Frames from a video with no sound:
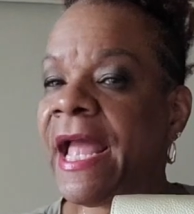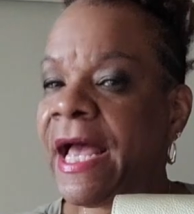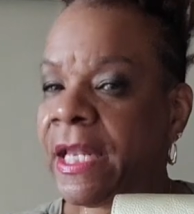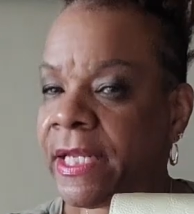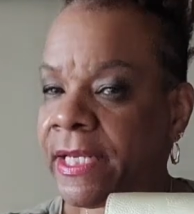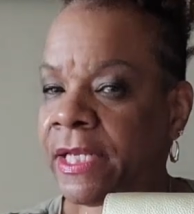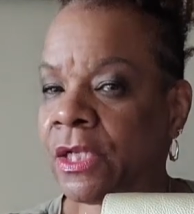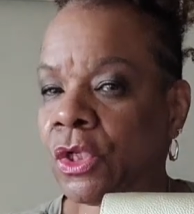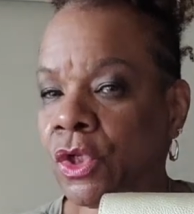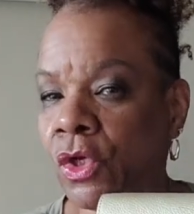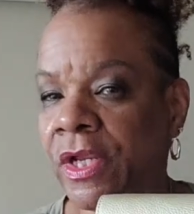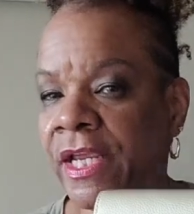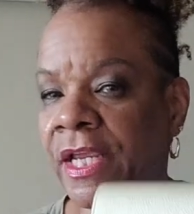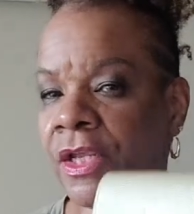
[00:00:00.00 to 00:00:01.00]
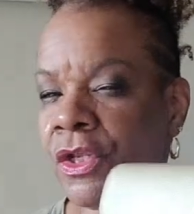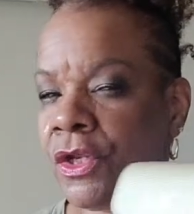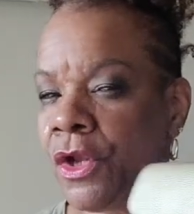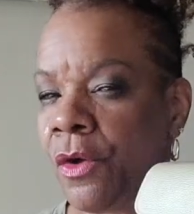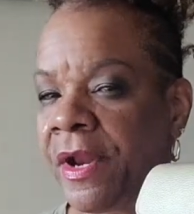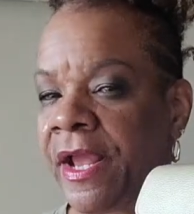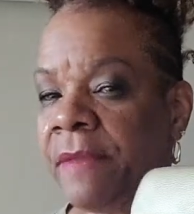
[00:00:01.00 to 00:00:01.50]
elegant looking. You
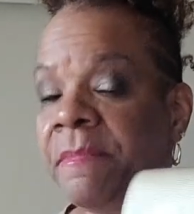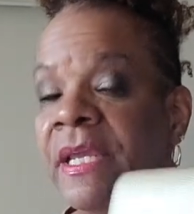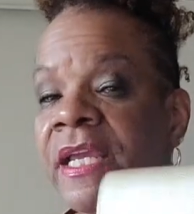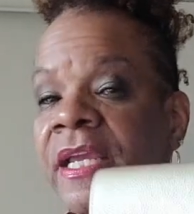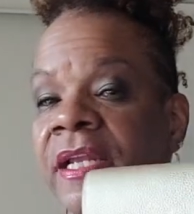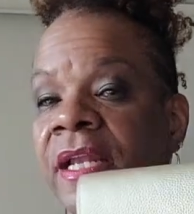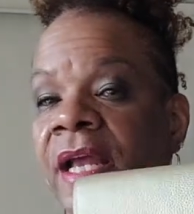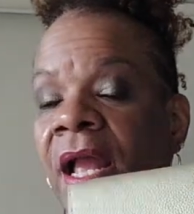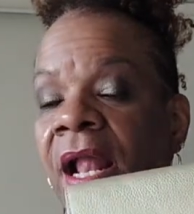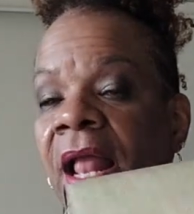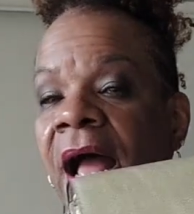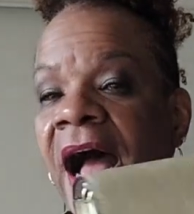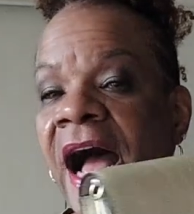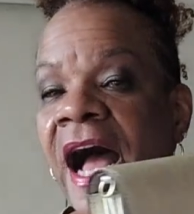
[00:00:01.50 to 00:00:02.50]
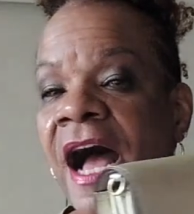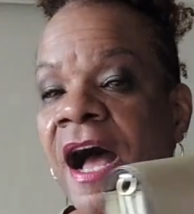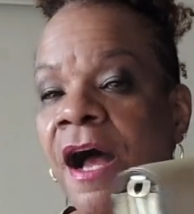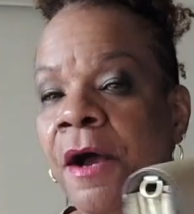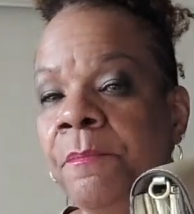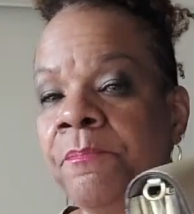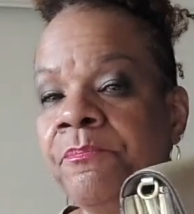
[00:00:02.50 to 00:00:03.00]
know what I mean?
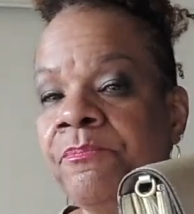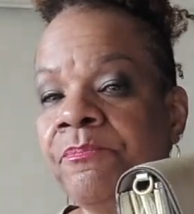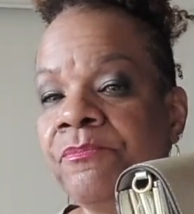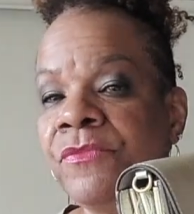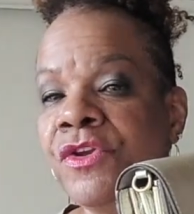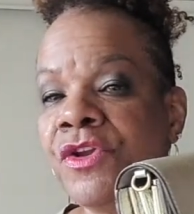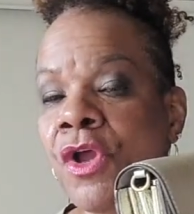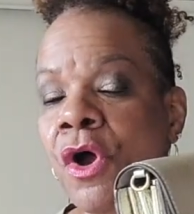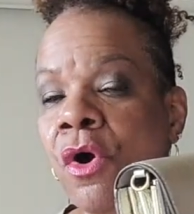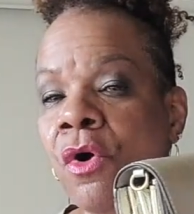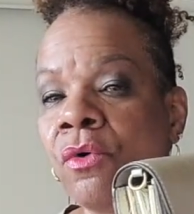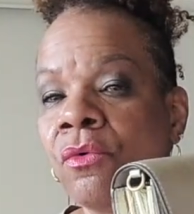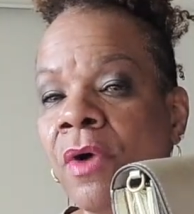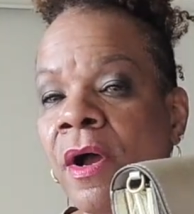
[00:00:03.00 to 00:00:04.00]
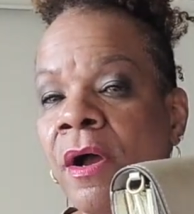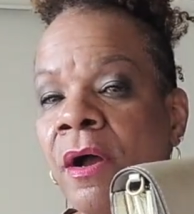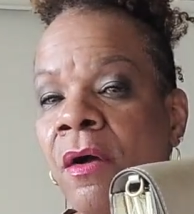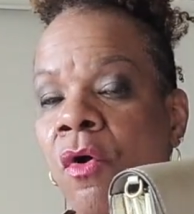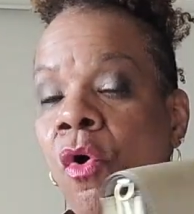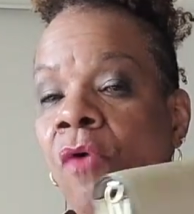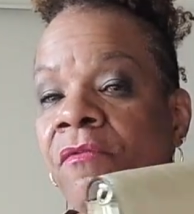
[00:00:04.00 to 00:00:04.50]
You know,
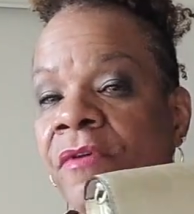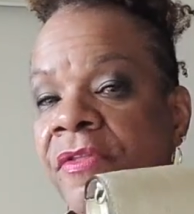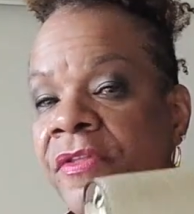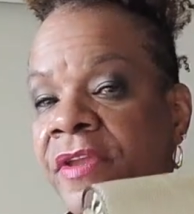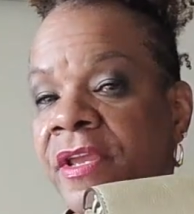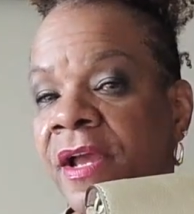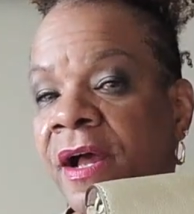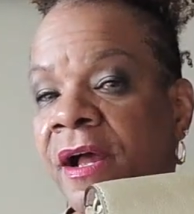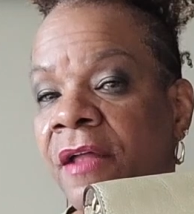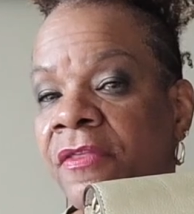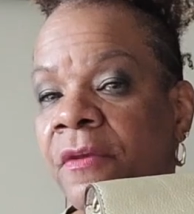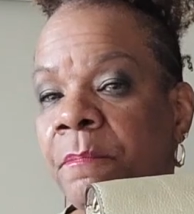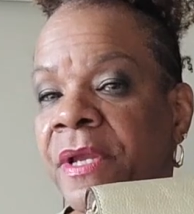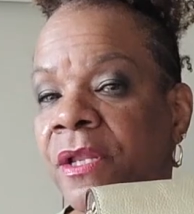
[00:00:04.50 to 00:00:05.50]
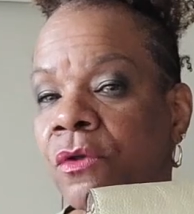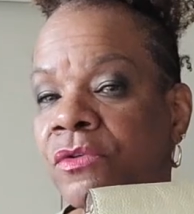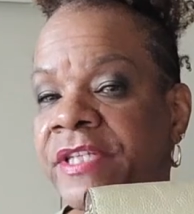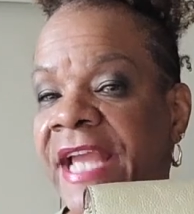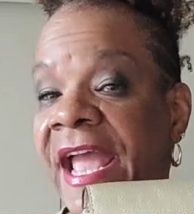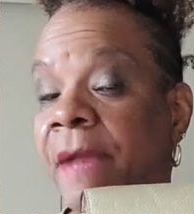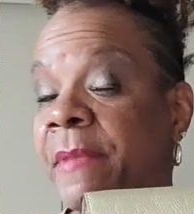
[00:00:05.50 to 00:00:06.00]
over the pillow
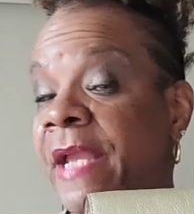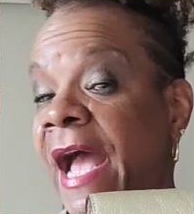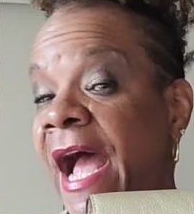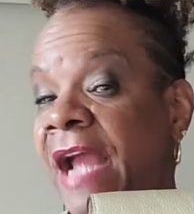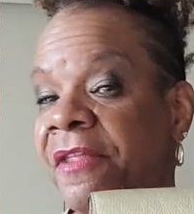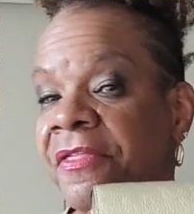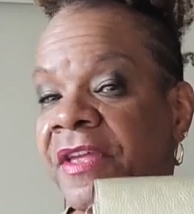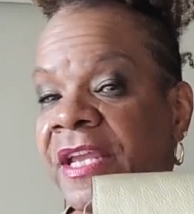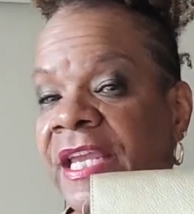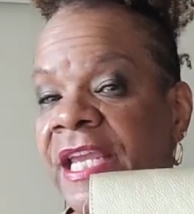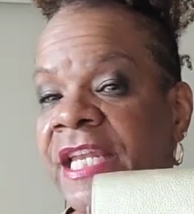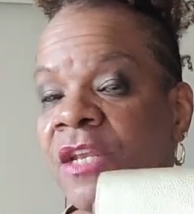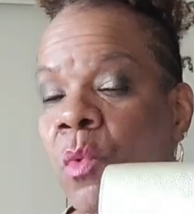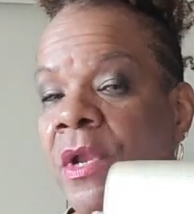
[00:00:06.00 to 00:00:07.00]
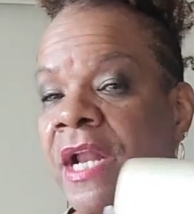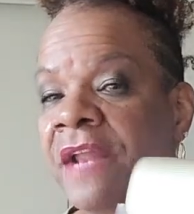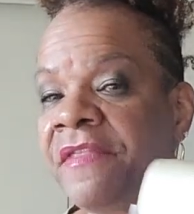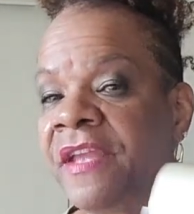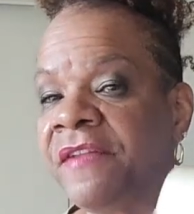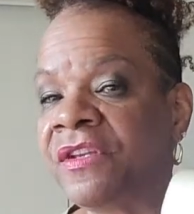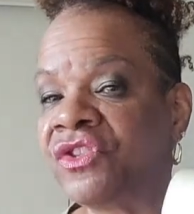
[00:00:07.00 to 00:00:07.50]
tabby. I think anyway, and I
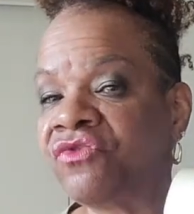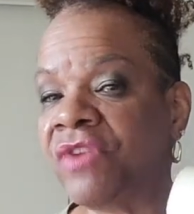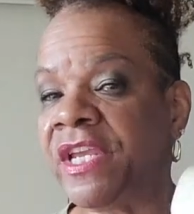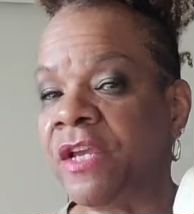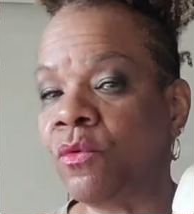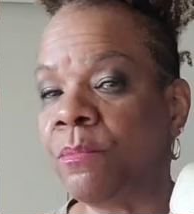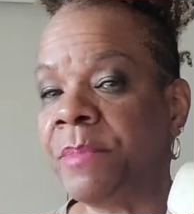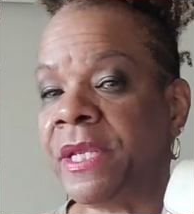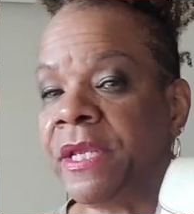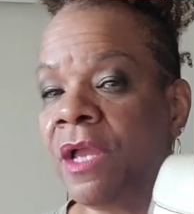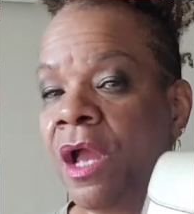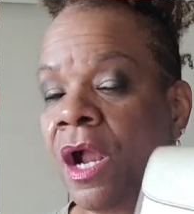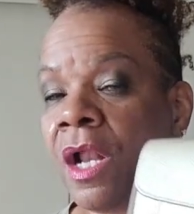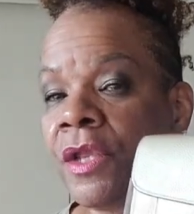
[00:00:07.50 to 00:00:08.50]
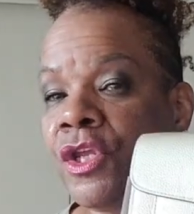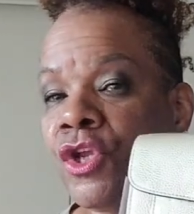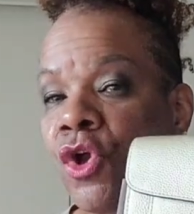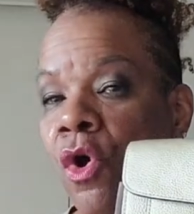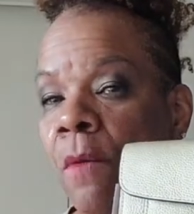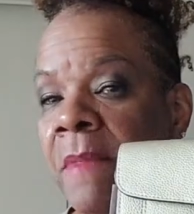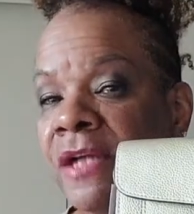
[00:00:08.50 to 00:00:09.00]
think this right here would be, you
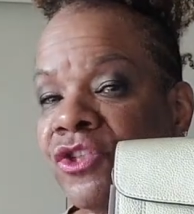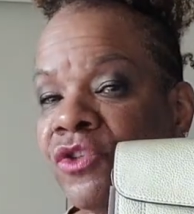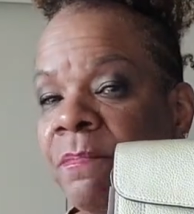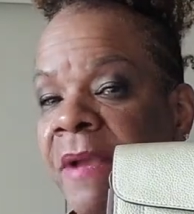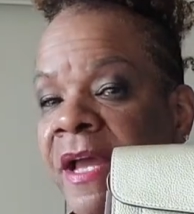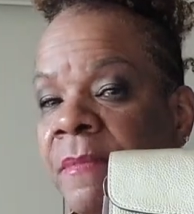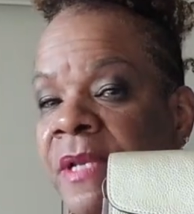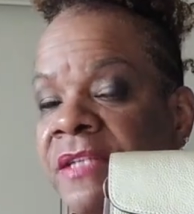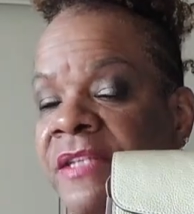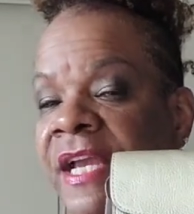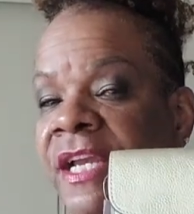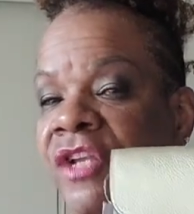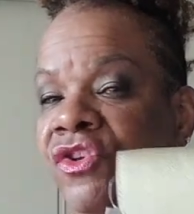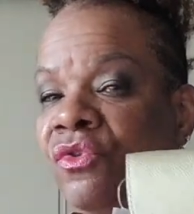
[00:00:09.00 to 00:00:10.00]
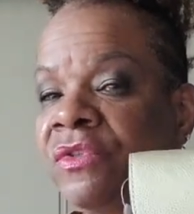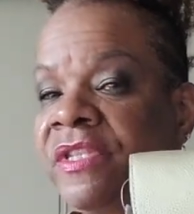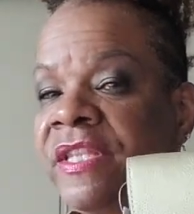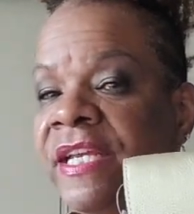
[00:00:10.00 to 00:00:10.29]
know, much better because I can use